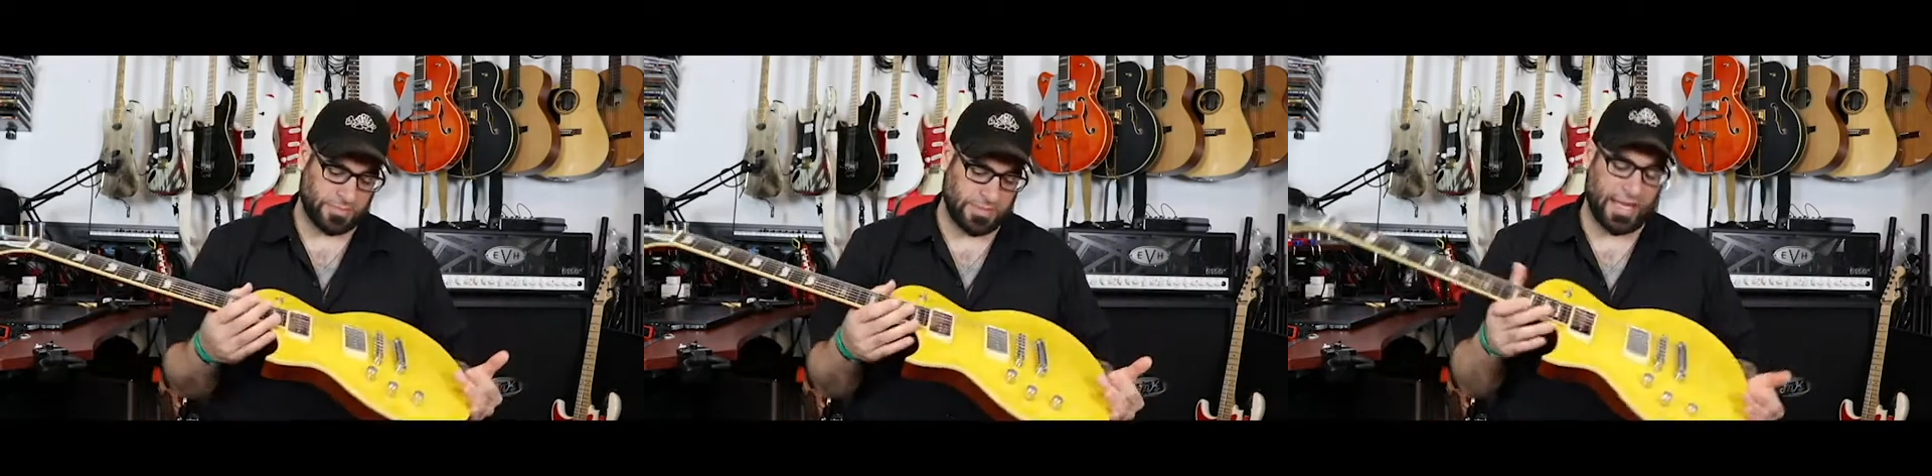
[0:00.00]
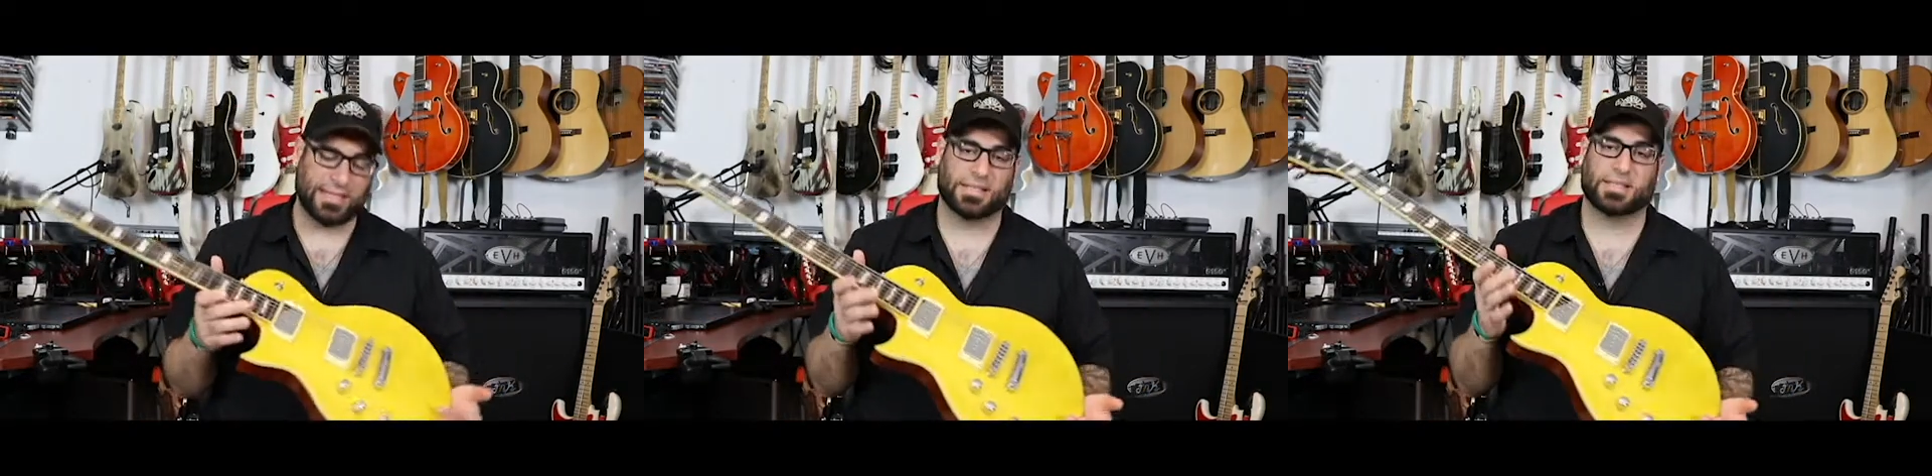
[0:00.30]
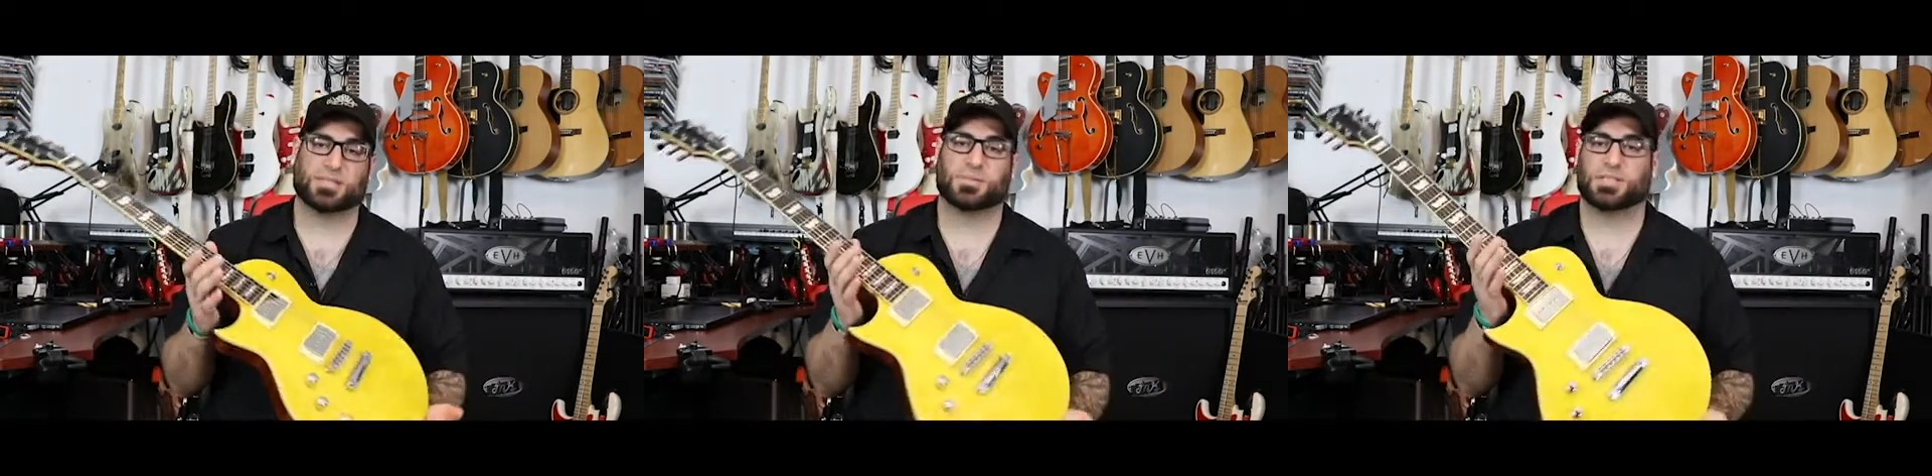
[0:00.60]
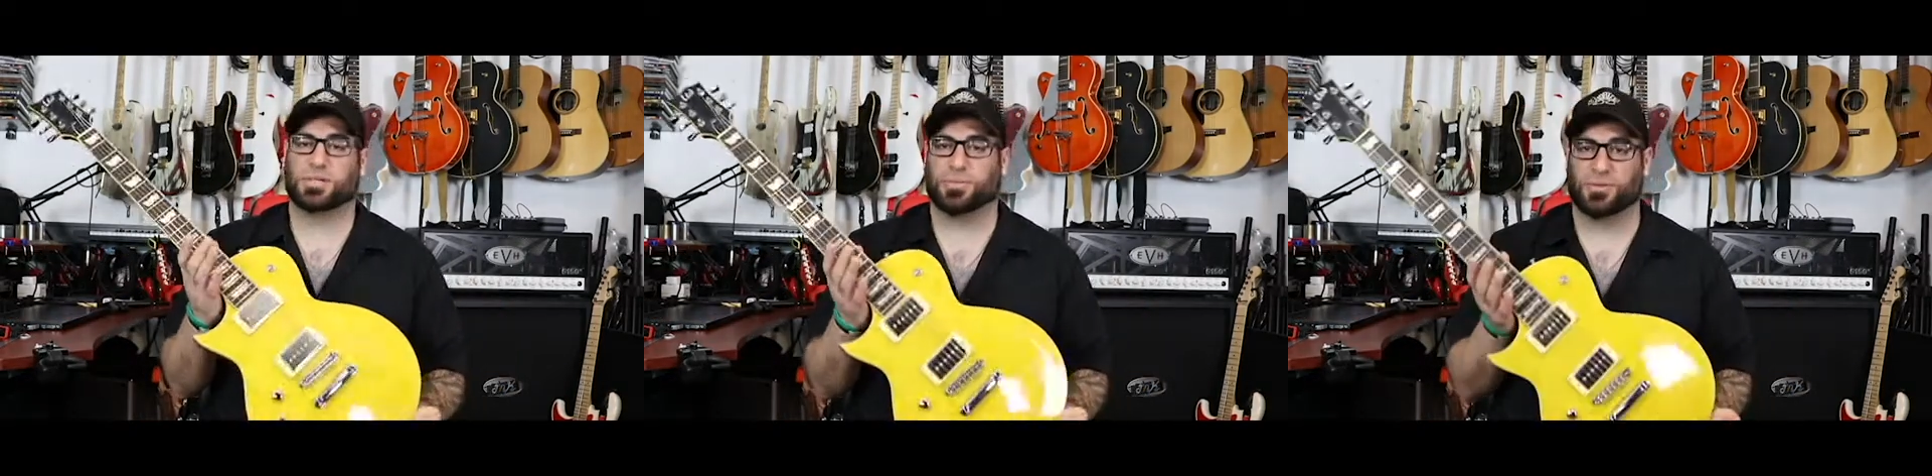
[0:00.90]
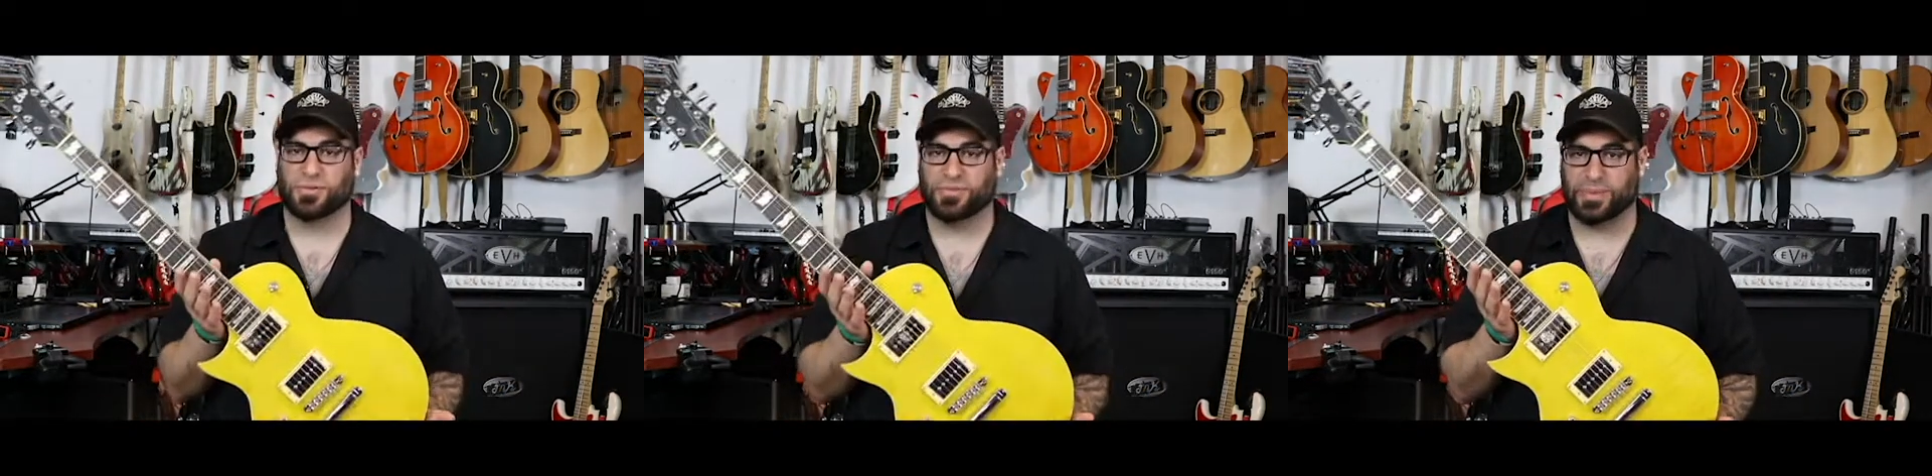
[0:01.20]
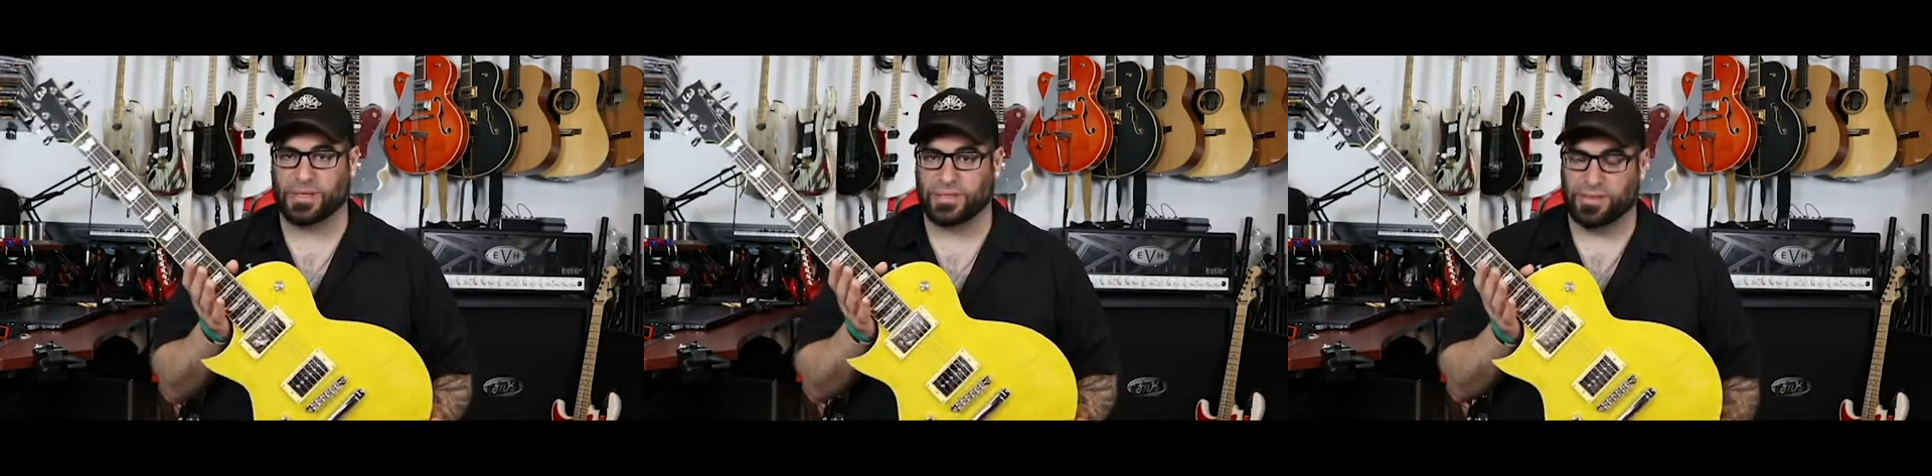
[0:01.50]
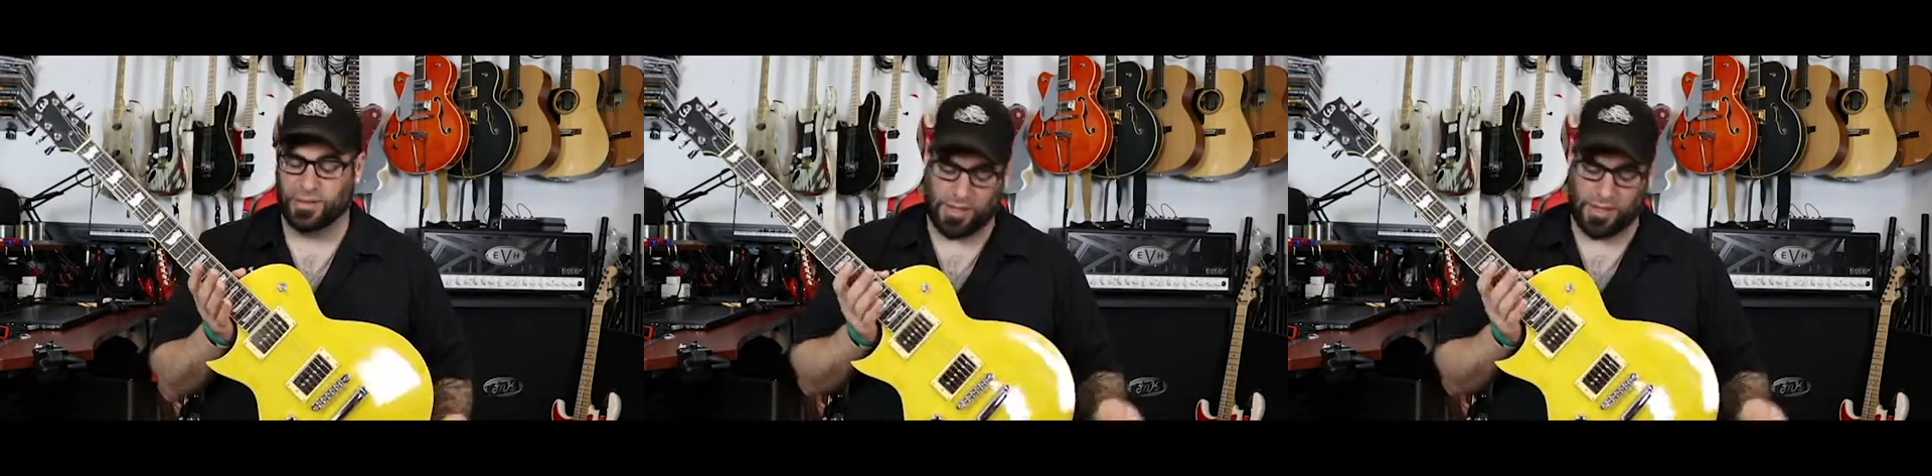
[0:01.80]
not that this was an improvement,